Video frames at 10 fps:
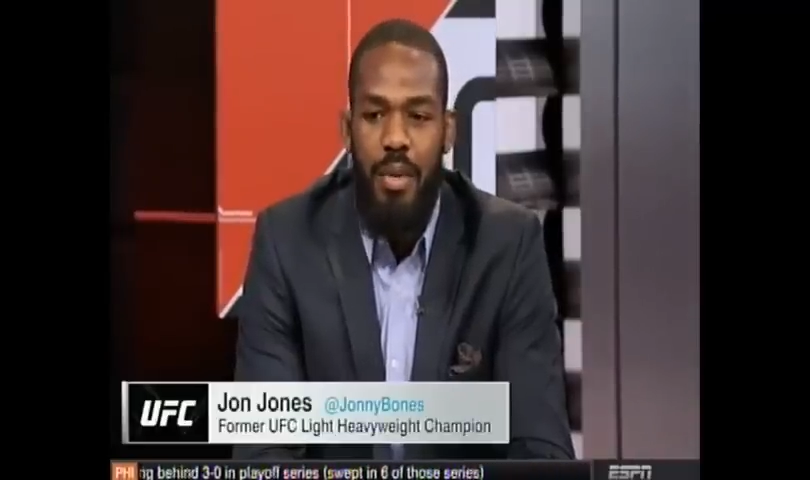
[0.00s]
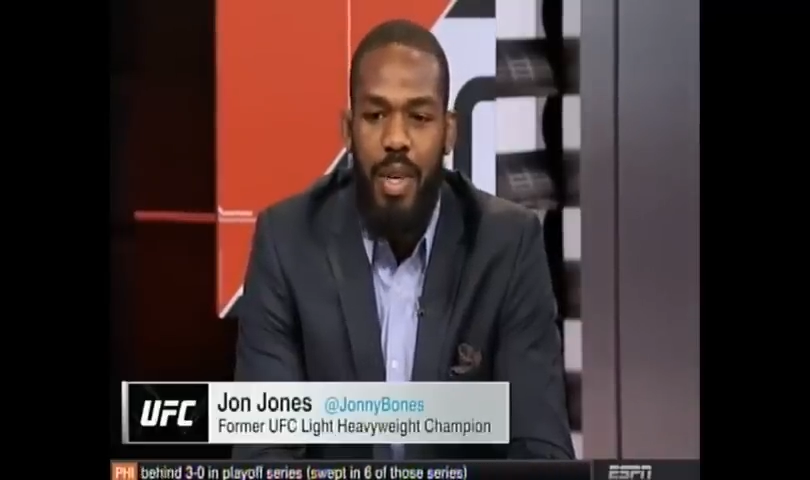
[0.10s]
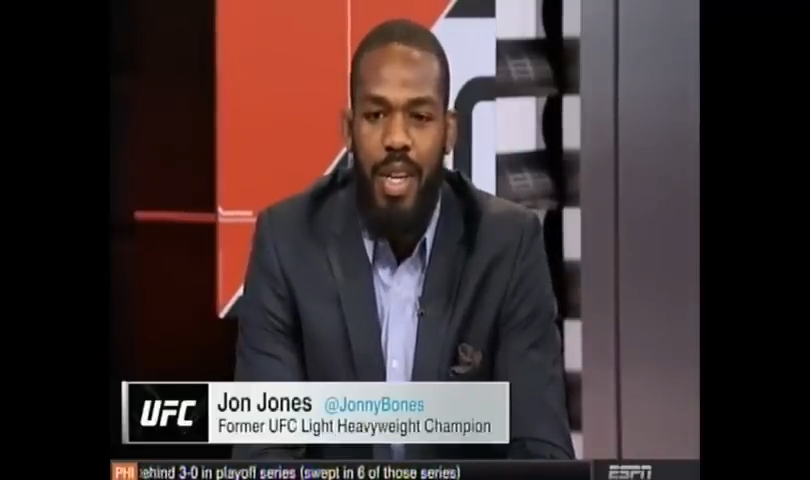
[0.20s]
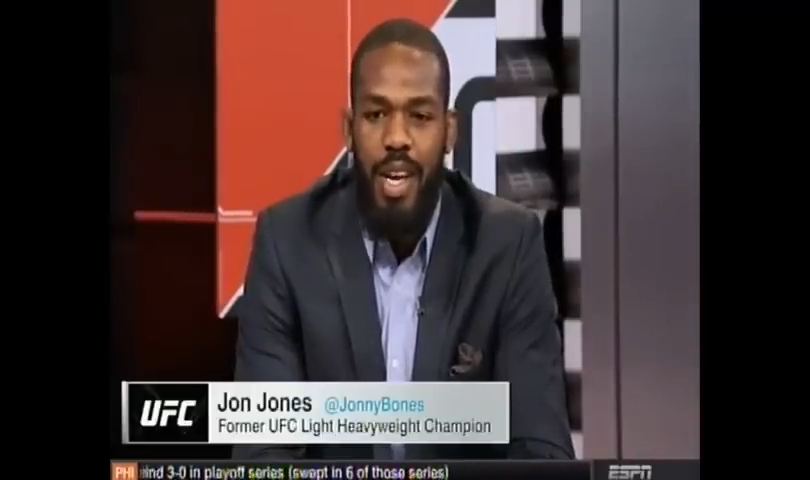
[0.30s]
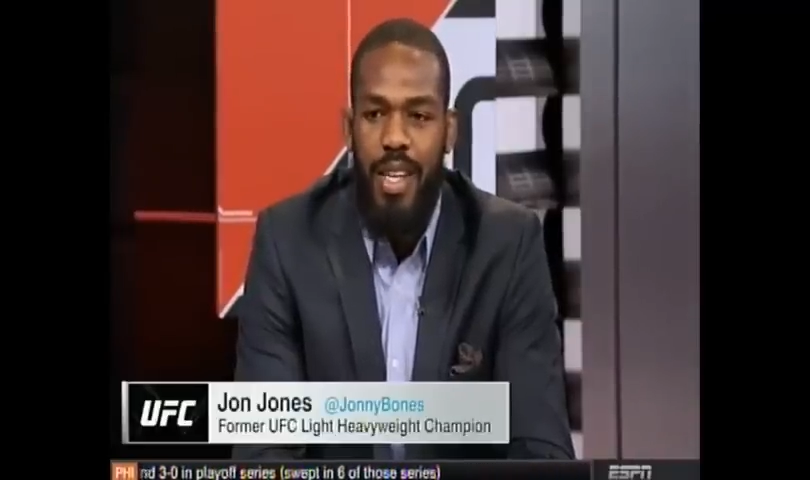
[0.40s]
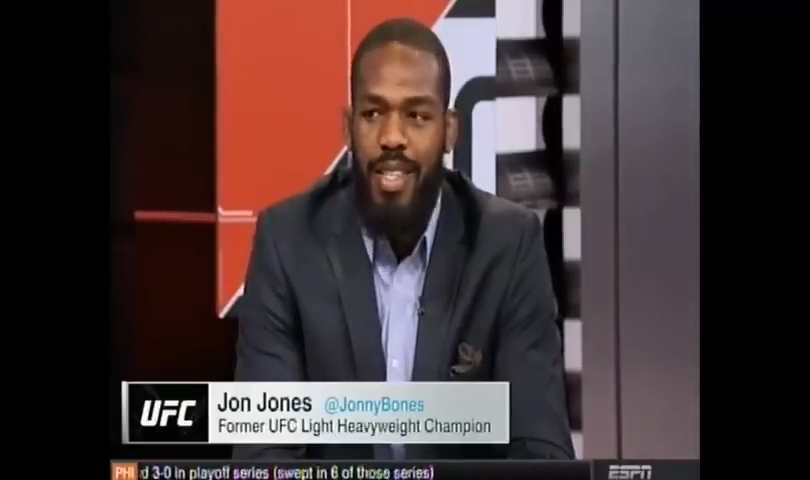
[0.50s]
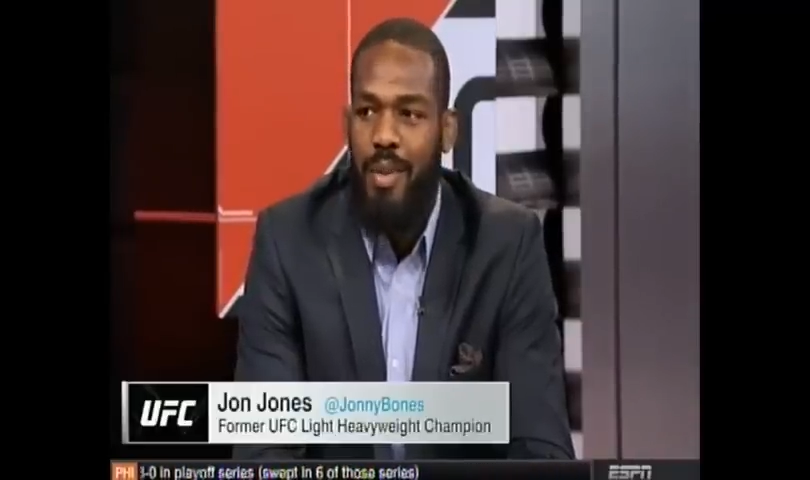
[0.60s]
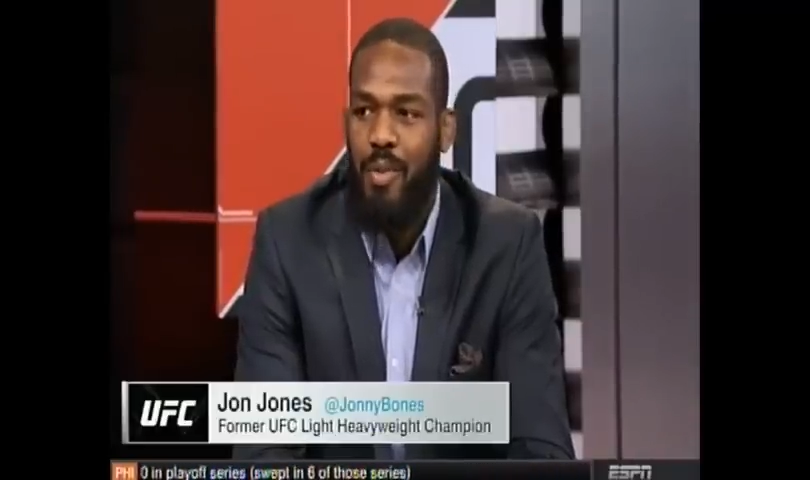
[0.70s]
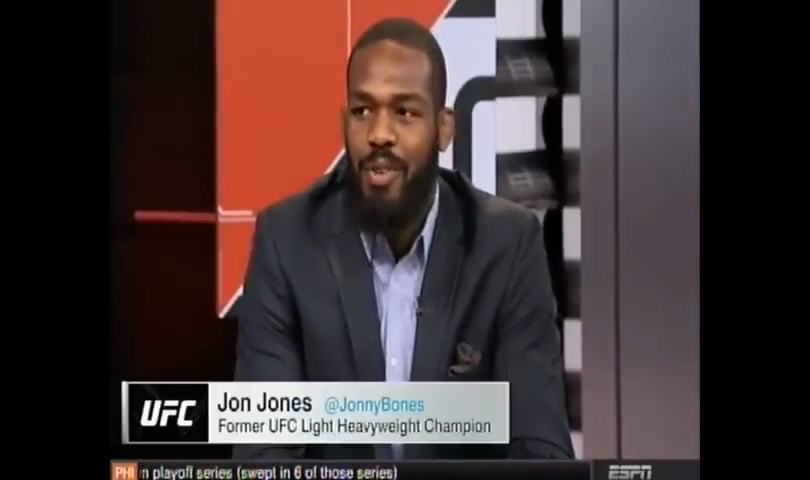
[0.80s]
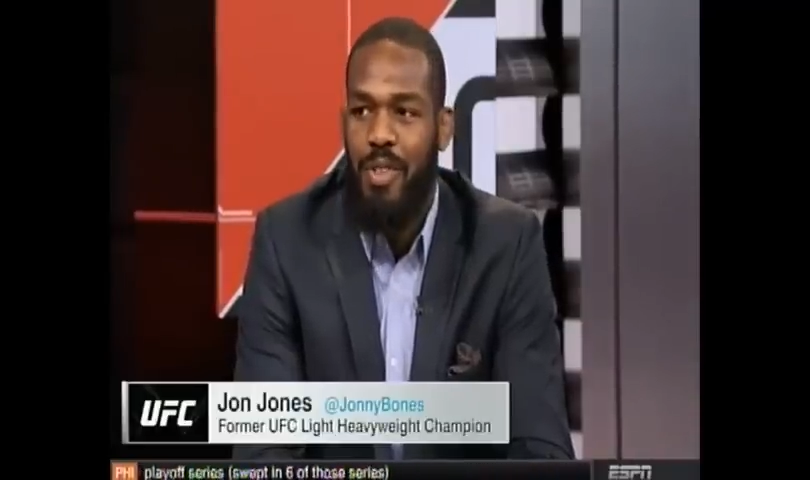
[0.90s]
be a
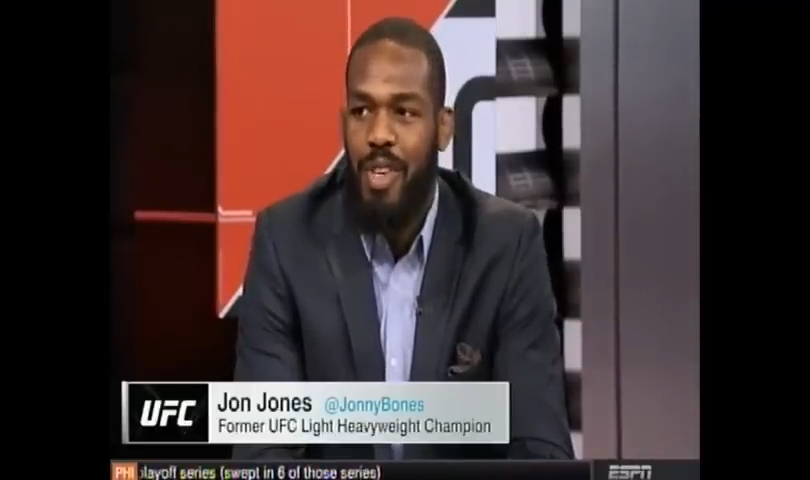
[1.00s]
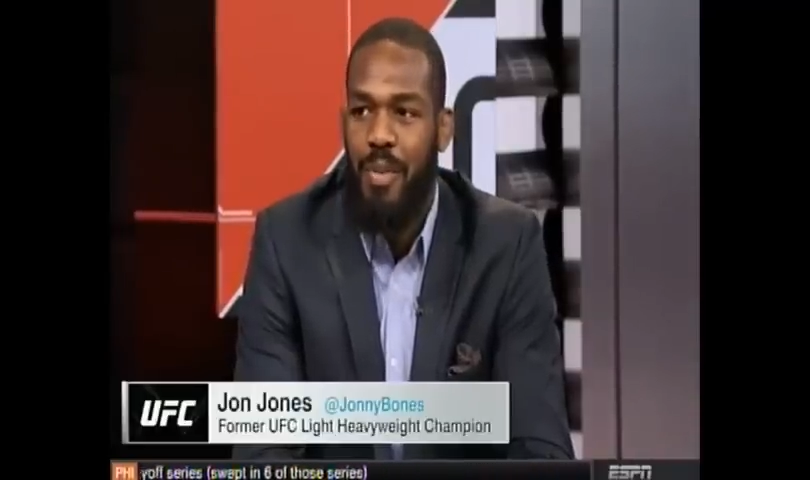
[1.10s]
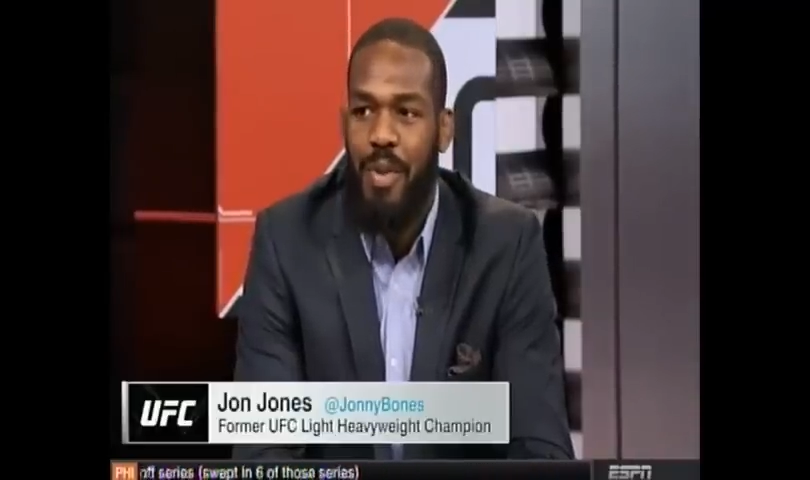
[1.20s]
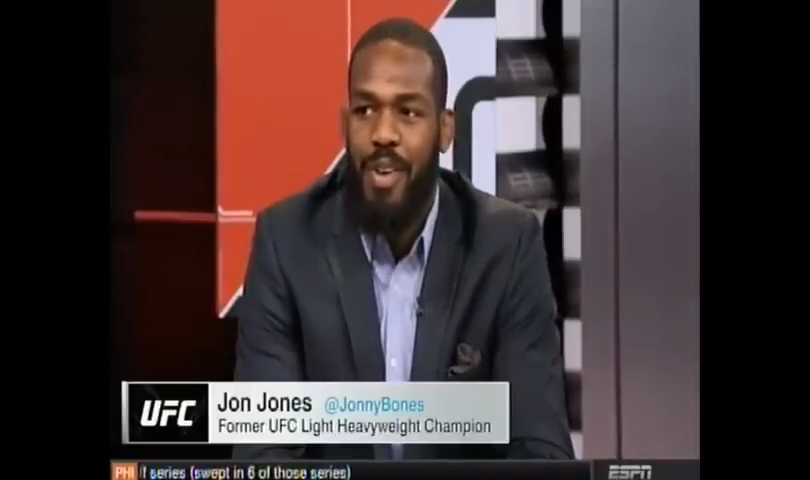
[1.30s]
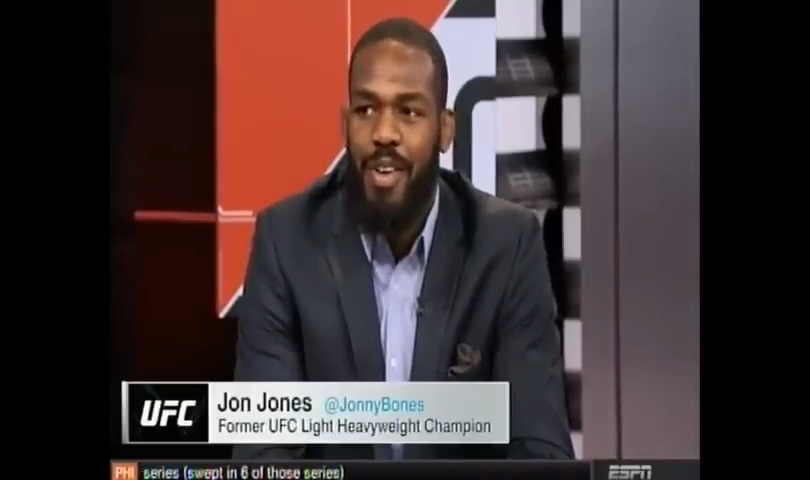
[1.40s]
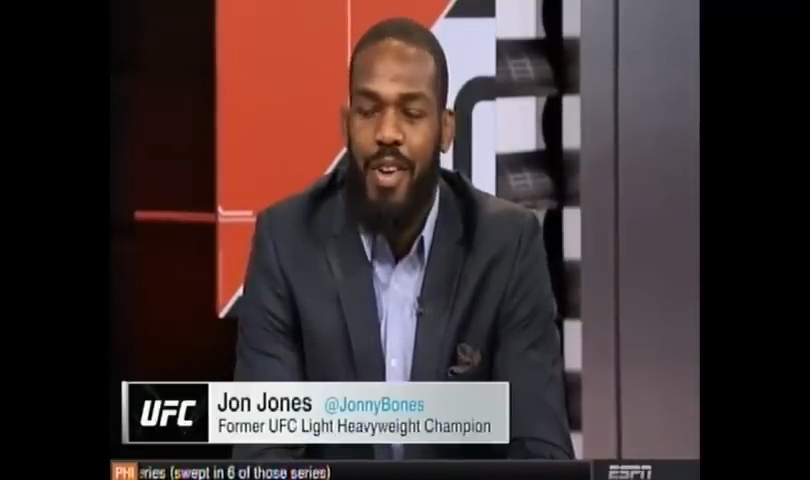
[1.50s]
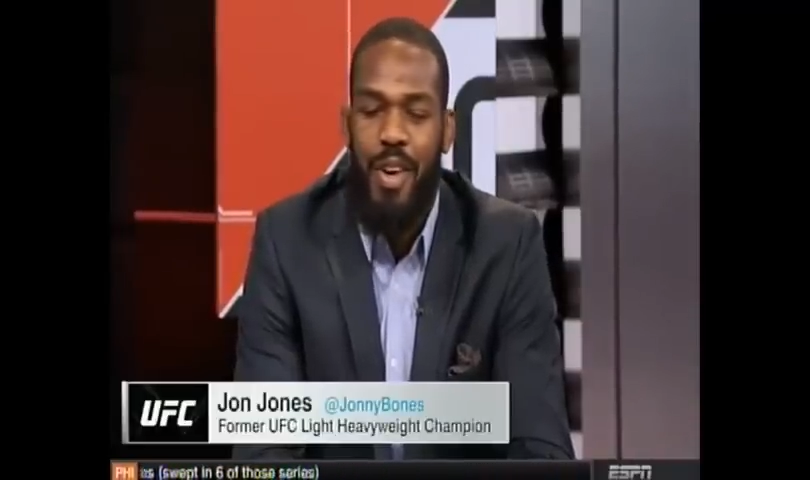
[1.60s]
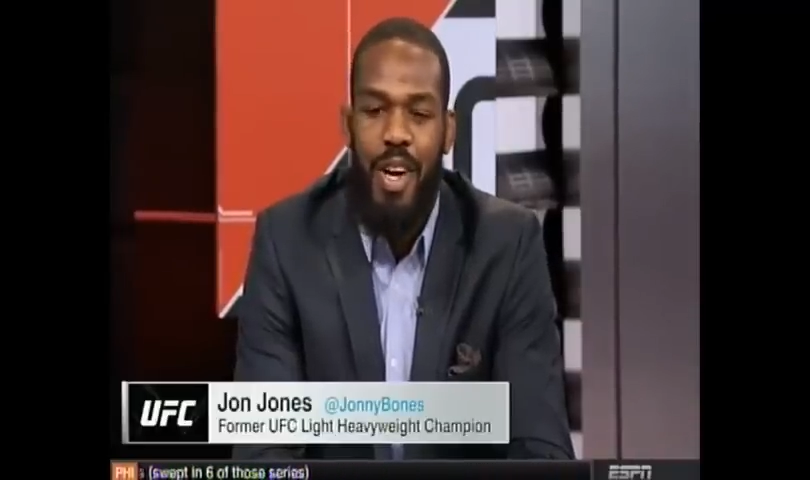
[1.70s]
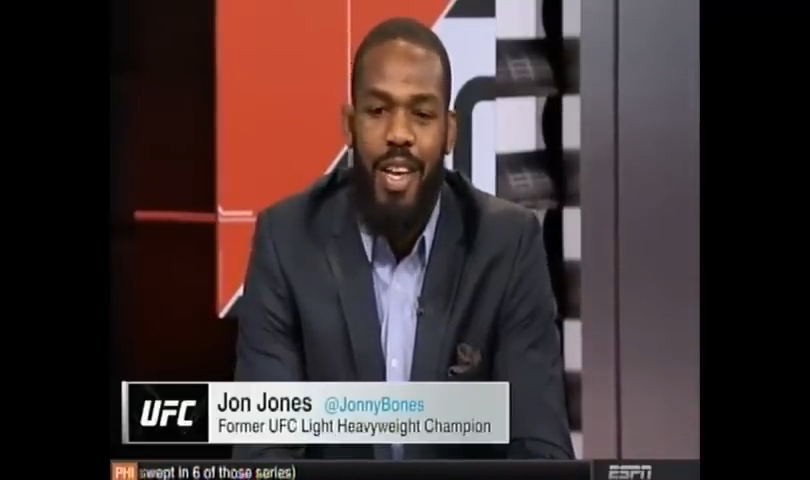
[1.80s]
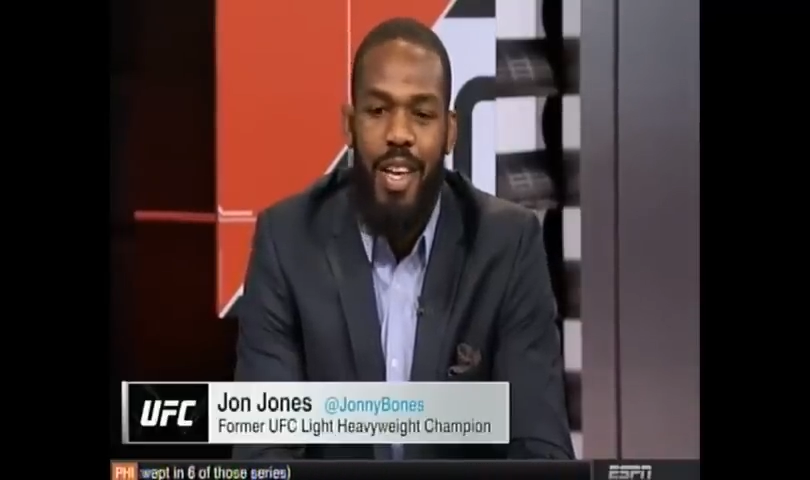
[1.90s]
9-time world champion. You know,
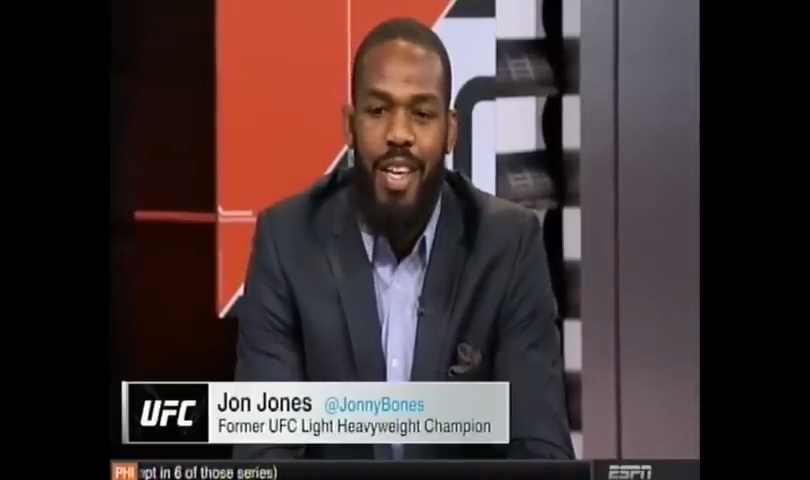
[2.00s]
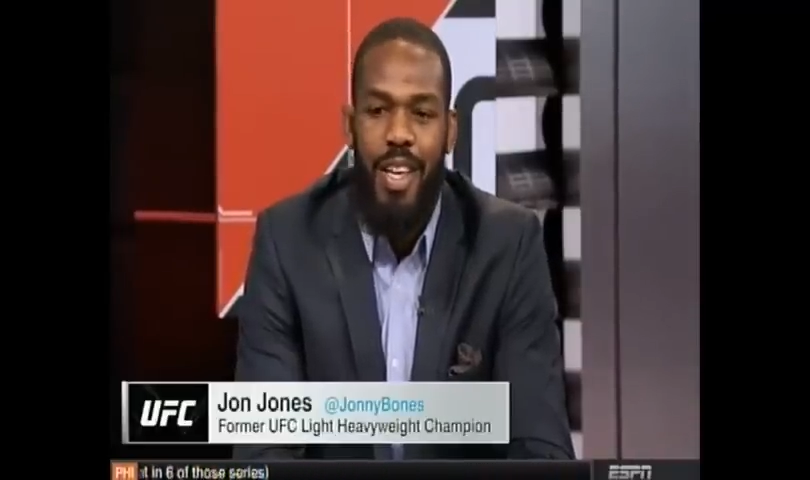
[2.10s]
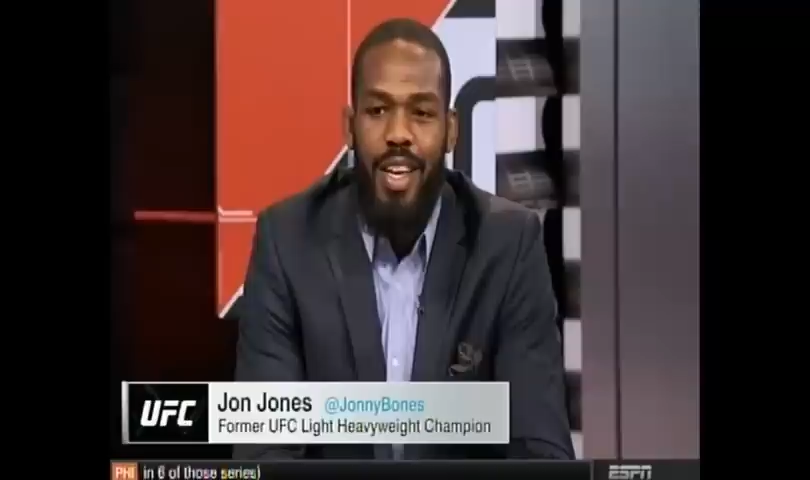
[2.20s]
I